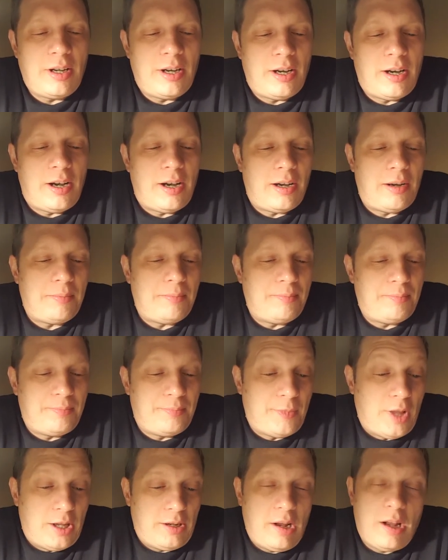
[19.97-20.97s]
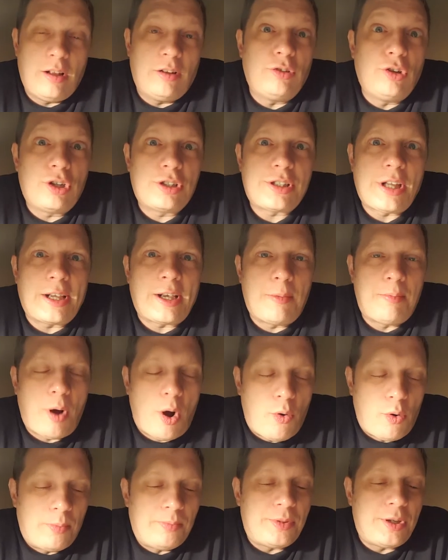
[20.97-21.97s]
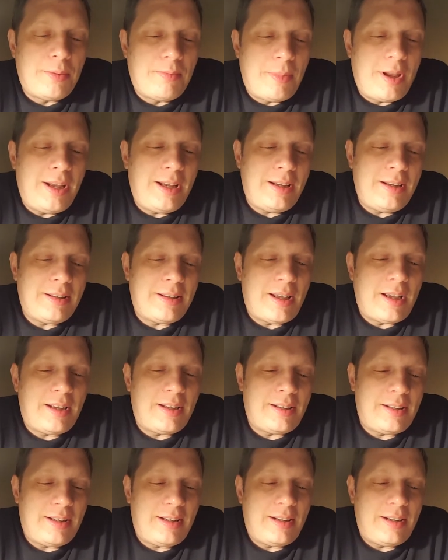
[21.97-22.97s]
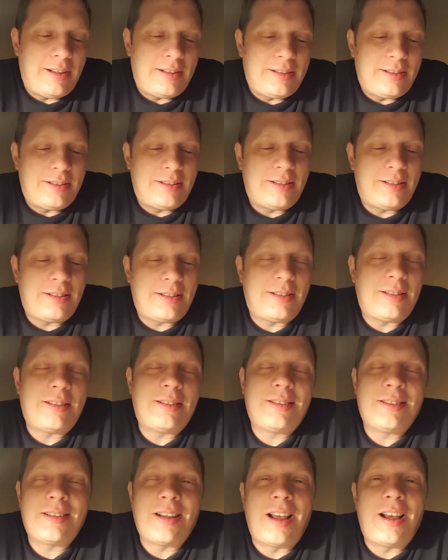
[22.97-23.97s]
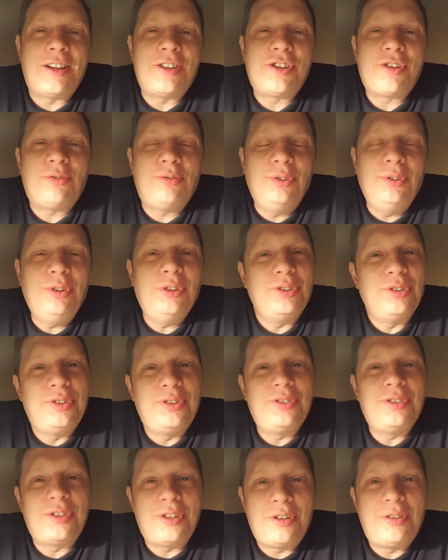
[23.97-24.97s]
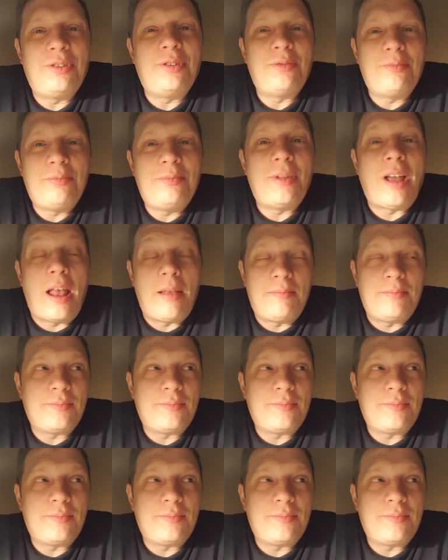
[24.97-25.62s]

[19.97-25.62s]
it, it, looks like a poem to me that it, it's Jerusalem.